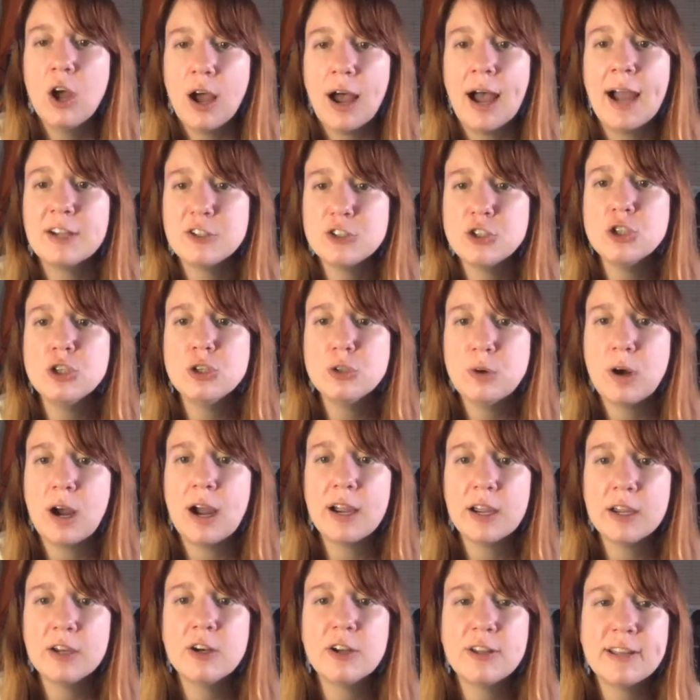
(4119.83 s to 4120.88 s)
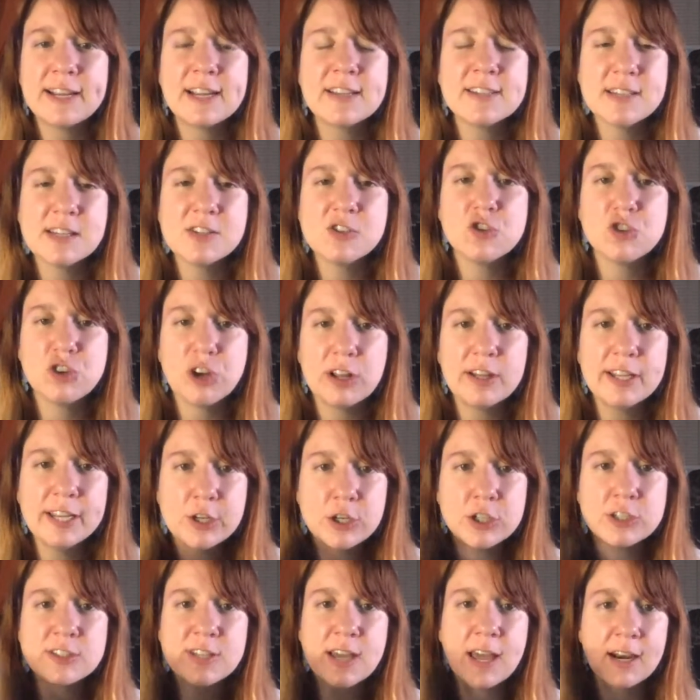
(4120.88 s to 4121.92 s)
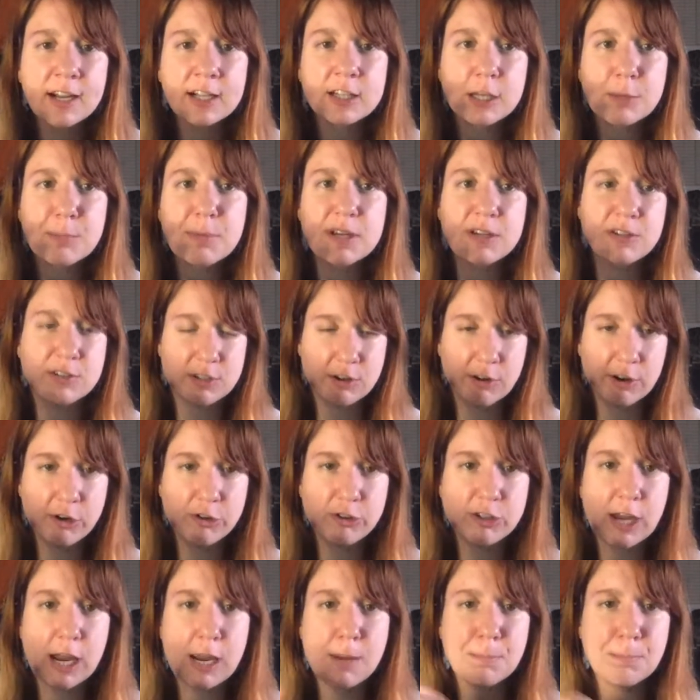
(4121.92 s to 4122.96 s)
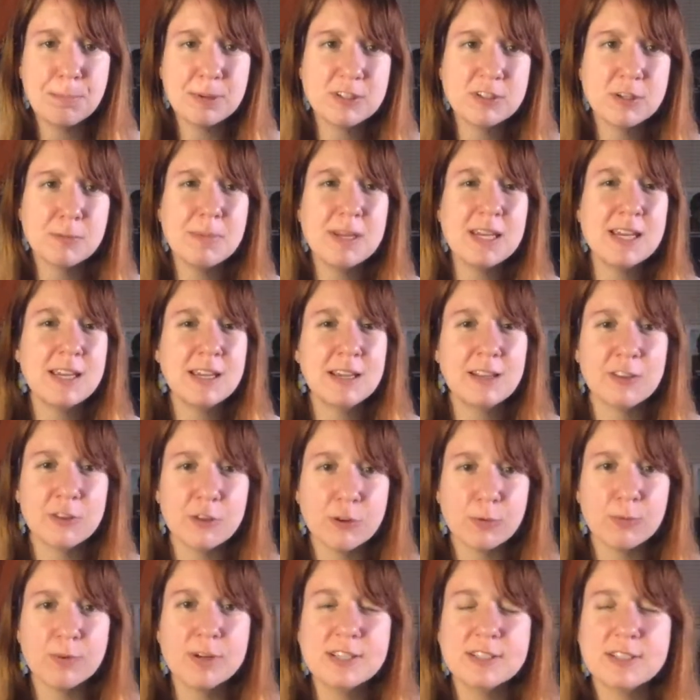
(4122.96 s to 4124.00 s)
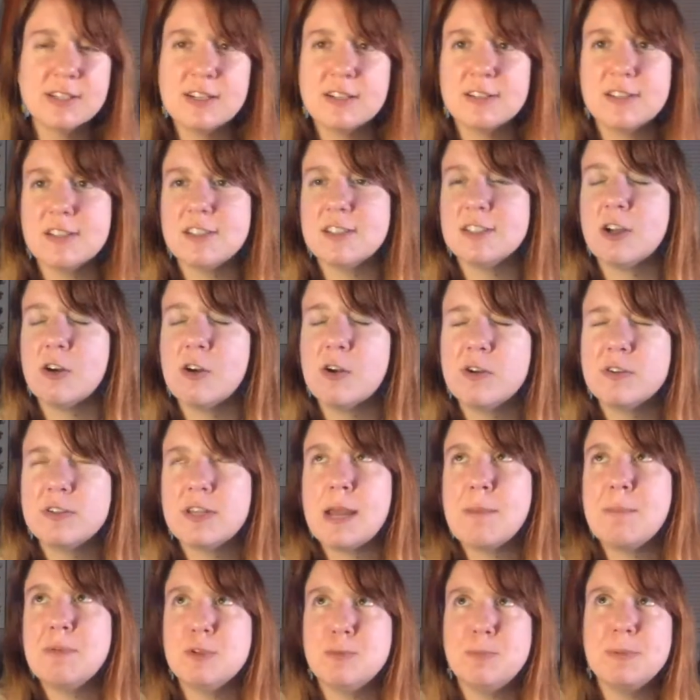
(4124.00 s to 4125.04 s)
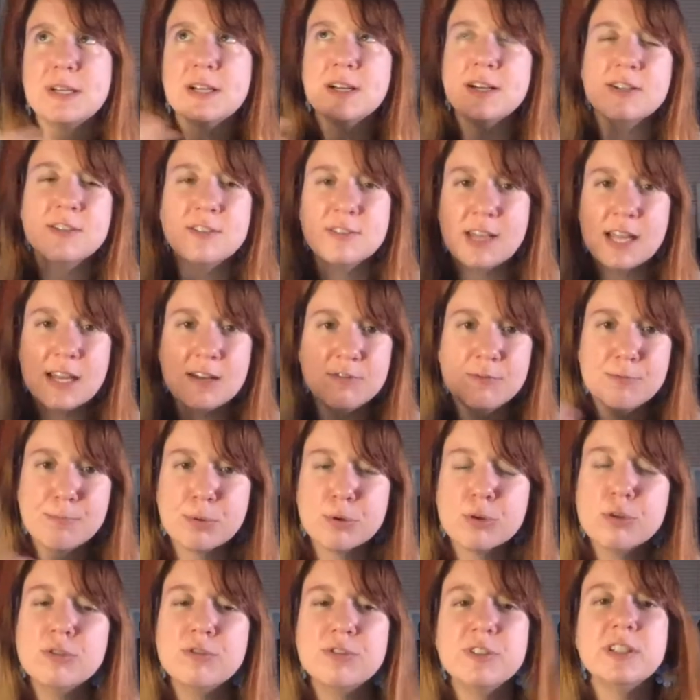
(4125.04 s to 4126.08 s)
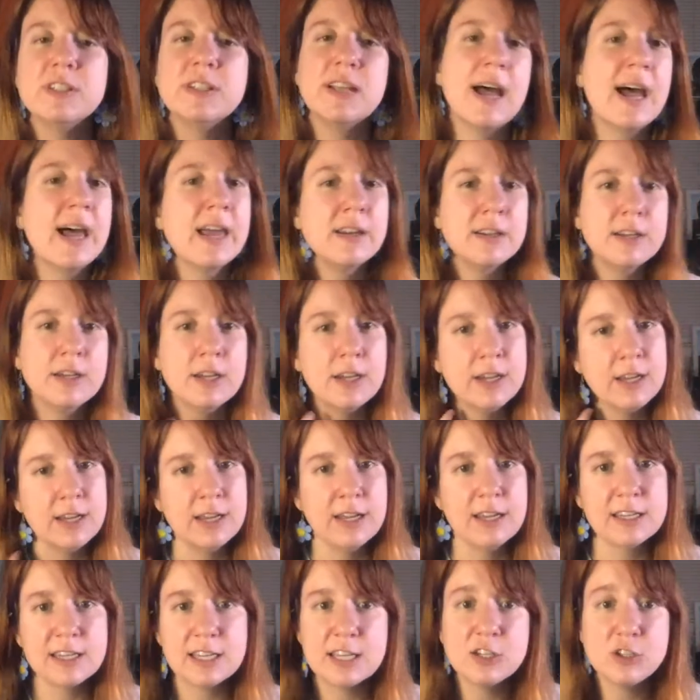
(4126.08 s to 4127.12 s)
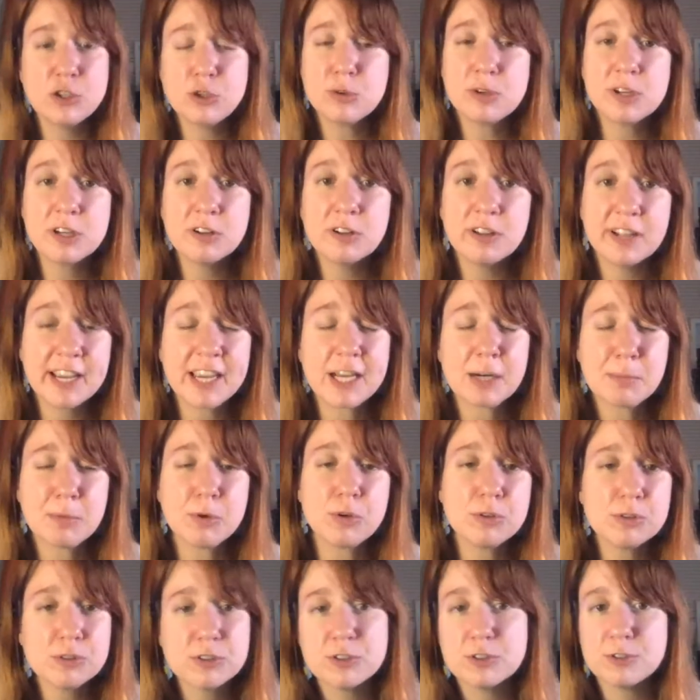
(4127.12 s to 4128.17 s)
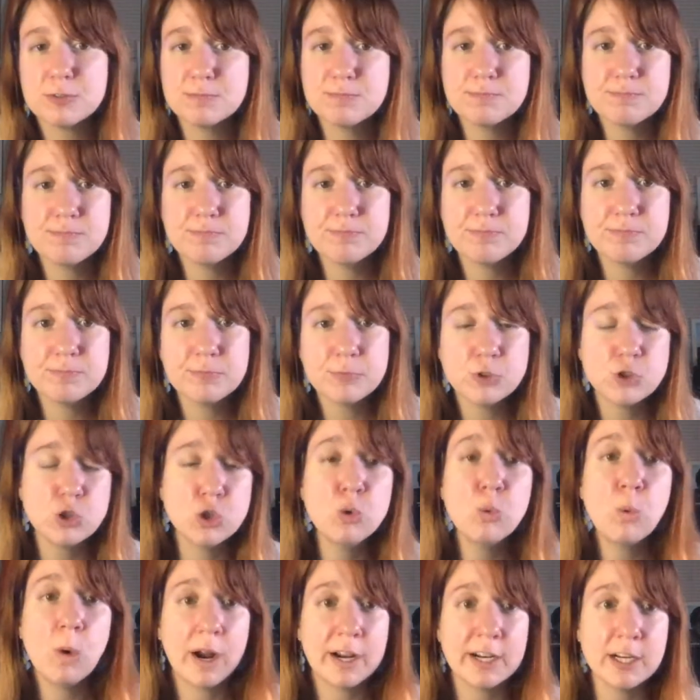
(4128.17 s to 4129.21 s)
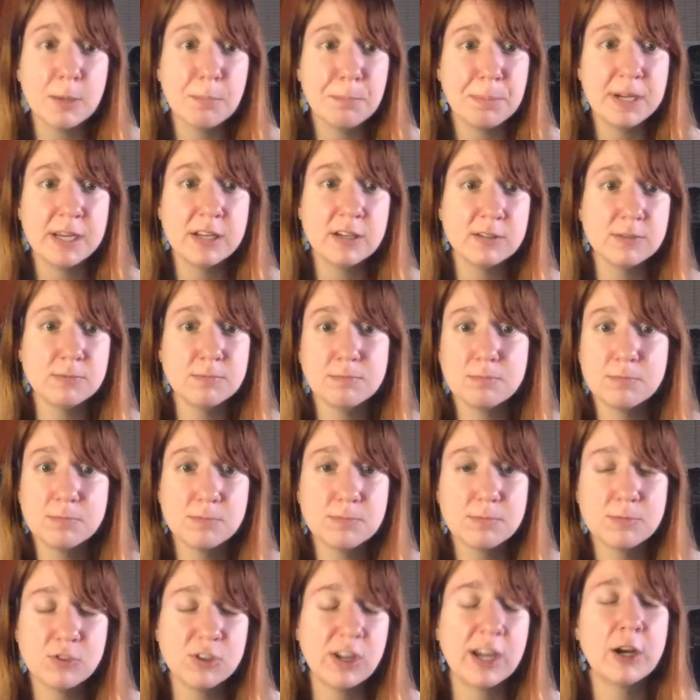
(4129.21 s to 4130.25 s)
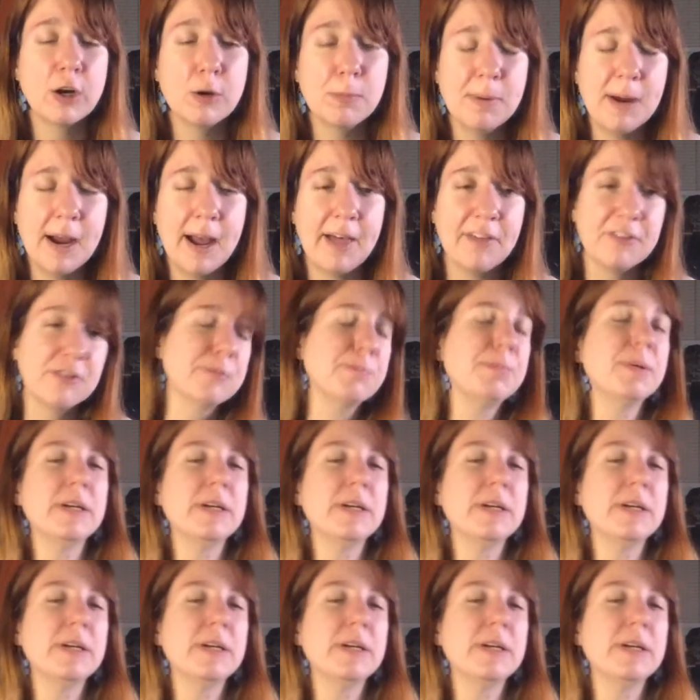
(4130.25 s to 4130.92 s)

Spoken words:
Like I said, Shelley could technically be a stereotype, but to me, the reason it's a stereotype is because they've proven that kids who kill animals do wind up being psychopaths.